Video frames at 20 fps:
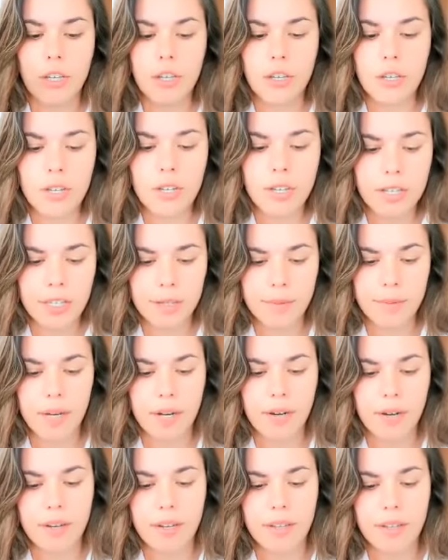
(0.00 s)
good
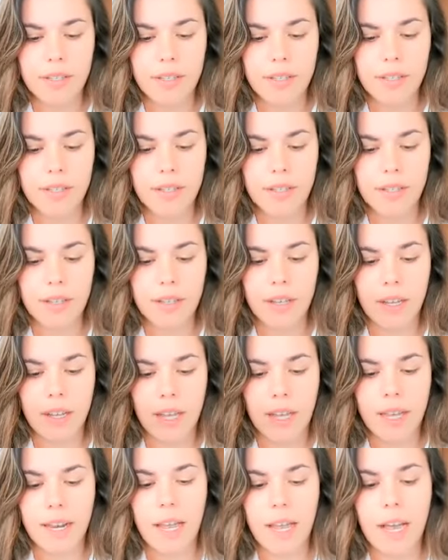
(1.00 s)
experience,
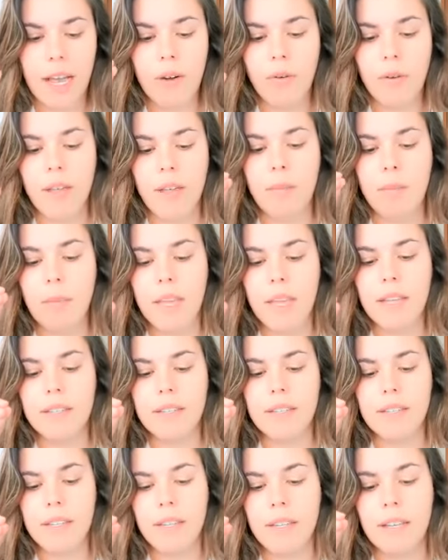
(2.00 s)
and how it
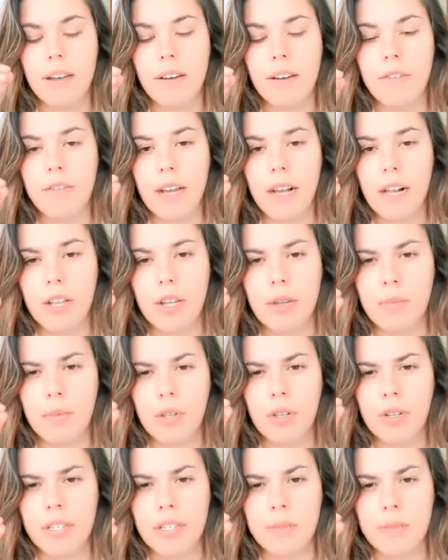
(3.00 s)
makes it a
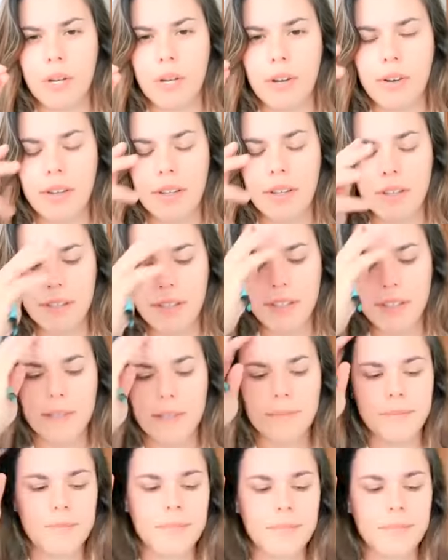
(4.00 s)
valuable experience.